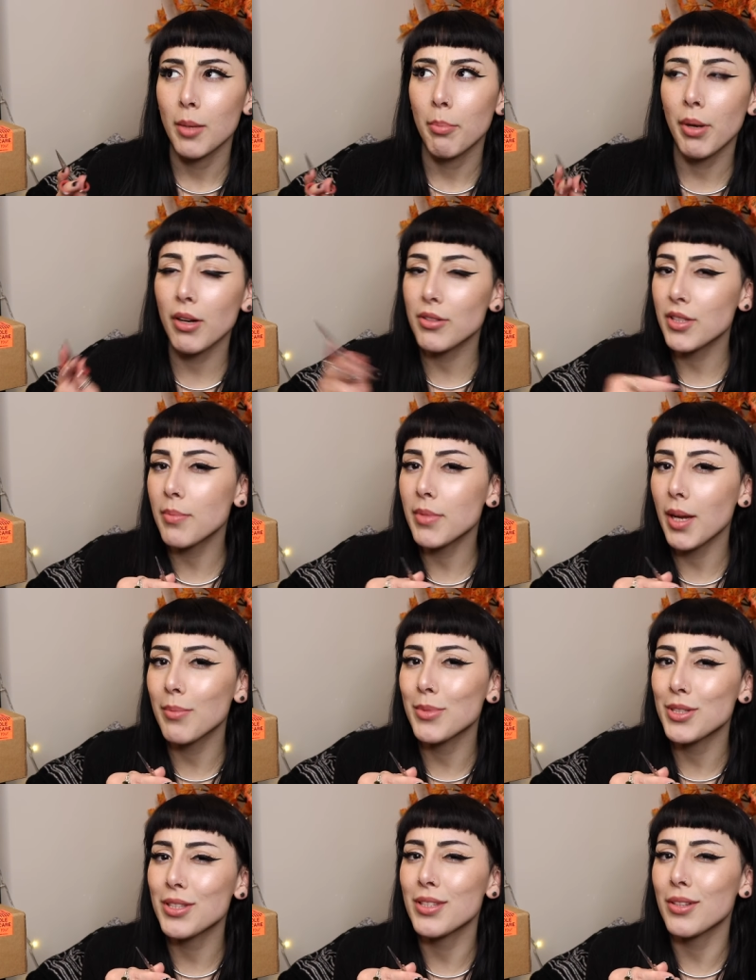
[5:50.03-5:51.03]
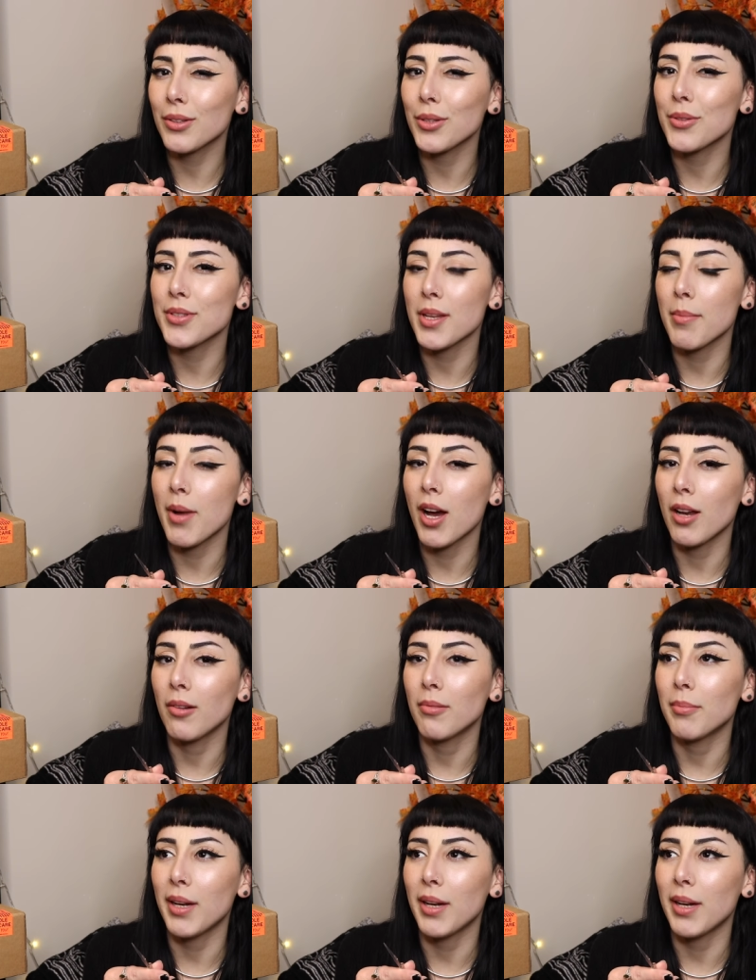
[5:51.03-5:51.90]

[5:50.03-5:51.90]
but I'll sometimes still use them on